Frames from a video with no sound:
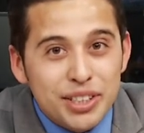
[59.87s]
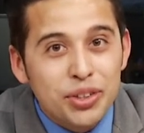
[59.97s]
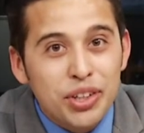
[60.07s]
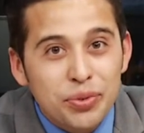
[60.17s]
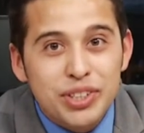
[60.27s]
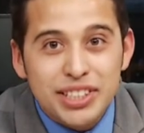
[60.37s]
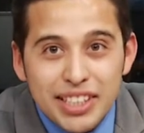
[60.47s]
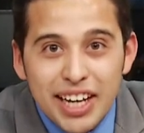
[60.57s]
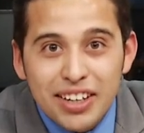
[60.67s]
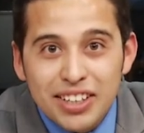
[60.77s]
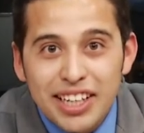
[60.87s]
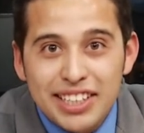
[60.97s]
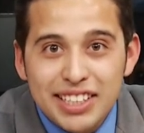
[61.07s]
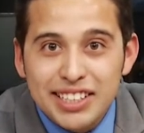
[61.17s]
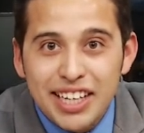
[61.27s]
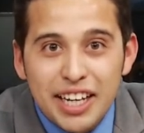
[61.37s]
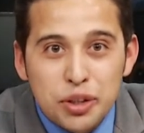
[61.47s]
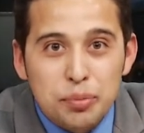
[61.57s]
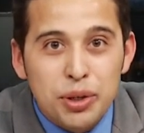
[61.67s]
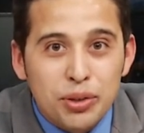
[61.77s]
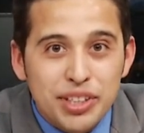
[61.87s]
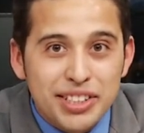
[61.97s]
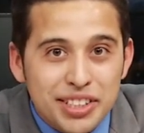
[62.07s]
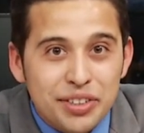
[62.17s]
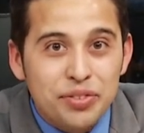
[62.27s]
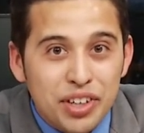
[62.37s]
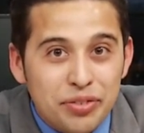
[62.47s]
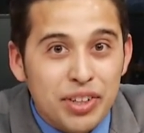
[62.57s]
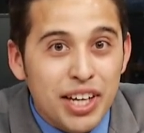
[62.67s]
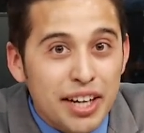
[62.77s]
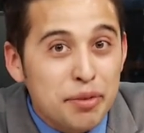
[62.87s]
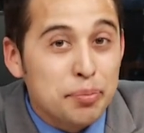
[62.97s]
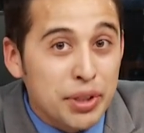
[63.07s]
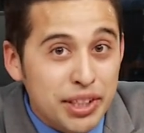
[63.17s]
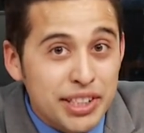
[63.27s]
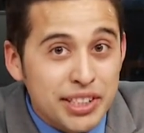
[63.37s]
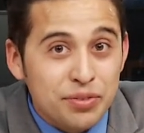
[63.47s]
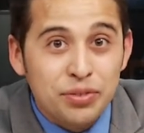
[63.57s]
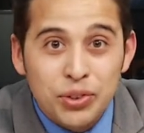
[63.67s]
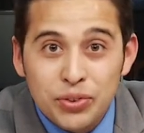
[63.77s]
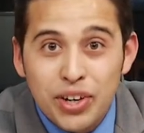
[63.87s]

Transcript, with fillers: do it with style like this guy who protested in front of a line of police in full